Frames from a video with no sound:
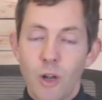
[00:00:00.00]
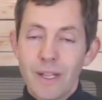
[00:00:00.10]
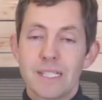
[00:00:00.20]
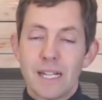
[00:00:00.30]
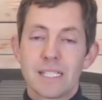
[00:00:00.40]

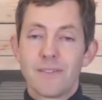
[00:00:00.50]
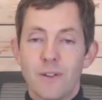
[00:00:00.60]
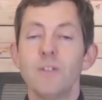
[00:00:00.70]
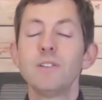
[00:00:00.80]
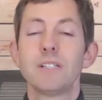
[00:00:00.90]
sense of
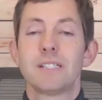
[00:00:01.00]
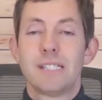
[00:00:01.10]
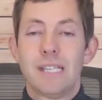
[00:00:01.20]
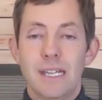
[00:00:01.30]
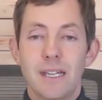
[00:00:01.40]

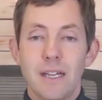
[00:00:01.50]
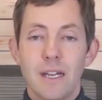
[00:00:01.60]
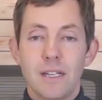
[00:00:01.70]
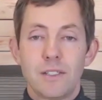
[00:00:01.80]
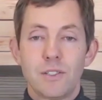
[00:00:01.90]
urgency
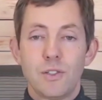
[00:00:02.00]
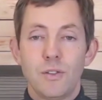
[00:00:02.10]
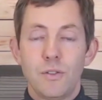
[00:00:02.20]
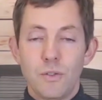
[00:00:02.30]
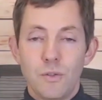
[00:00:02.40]

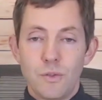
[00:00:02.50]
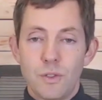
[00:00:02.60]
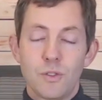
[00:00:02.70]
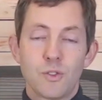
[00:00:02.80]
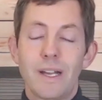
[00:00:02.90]
to
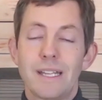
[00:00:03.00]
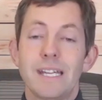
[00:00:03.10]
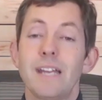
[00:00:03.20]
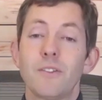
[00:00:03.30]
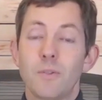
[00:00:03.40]
try to say
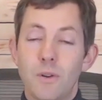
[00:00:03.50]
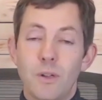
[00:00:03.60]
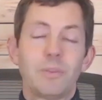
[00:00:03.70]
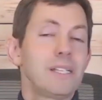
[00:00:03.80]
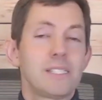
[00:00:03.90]
to the world,
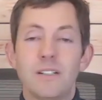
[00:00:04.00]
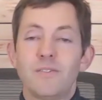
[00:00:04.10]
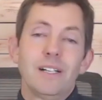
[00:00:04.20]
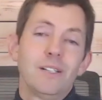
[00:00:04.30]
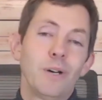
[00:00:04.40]
please don't
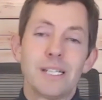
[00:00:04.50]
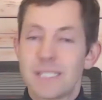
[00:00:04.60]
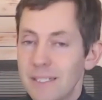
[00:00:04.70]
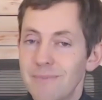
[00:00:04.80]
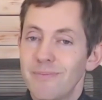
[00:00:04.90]
follow
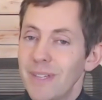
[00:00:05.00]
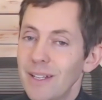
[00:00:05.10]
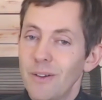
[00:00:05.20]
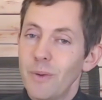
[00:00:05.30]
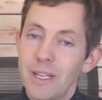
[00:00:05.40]
us. You
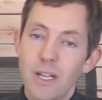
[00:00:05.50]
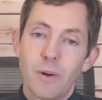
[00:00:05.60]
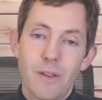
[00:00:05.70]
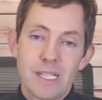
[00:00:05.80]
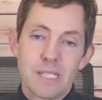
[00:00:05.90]
know, we know
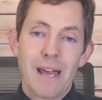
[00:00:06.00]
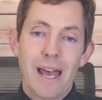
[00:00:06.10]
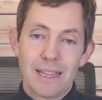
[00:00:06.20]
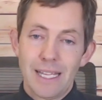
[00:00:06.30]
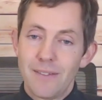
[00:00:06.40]
where this
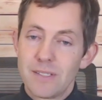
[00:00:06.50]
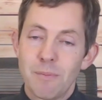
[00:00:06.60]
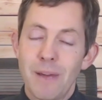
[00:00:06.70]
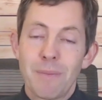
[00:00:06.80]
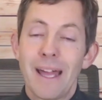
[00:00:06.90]
path leads.
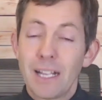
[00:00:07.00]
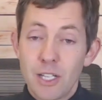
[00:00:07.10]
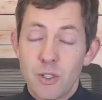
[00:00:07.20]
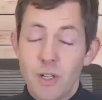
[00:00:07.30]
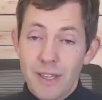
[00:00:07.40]
My
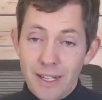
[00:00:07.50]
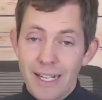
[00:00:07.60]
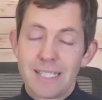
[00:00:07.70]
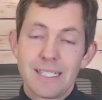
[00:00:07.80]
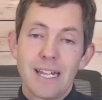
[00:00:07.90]
country, the
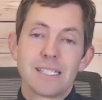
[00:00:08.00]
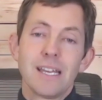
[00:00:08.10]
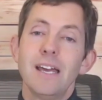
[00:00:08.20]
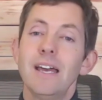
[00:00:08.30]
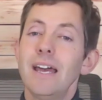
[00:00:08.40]
United States,
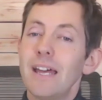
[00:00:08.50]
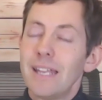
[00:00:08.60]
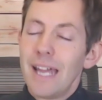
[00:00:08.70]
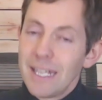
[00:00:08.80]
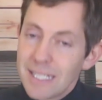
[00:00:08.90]

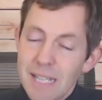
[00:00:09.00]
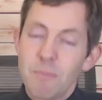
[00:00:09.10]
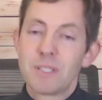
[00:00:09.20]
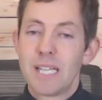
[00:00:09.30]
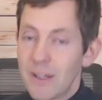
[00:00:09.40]

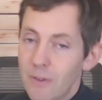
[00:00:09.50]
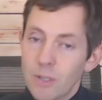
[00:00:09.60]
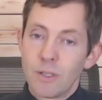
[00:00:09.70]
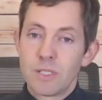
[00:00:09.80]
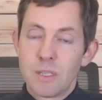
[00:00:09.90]
19% of our
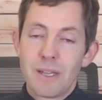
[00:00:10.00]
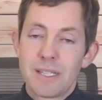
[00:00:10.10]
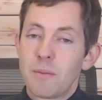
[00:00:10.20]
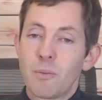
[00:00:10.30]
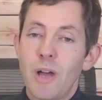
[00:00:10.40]
gross
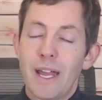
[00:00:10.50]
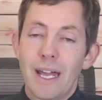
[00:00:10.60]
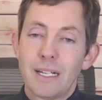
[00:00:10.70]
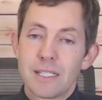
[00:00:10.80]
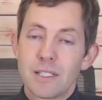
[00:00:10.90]
domestic
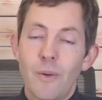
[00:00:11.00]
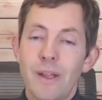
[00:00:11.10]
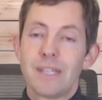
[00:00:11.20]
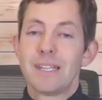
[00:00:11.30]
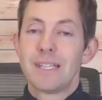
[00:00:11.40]
product is going
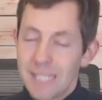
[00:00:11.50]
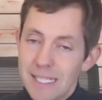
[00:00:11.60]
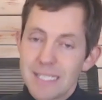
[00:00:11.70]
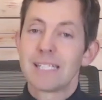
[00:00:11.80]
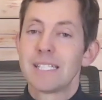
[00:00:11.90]
to
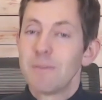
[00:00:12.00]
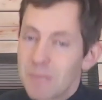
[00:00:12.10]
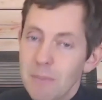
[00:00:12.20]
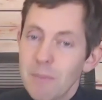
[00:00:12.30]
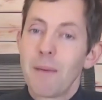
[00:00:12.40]
disease
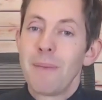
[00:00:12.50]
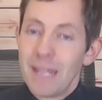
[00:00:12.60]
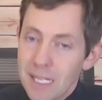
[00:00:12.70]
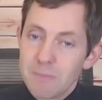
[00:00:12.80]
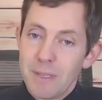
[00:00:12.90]
symptom
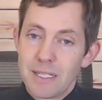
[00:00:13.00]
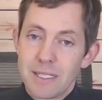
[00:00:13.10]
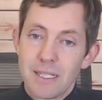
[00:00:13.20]
management.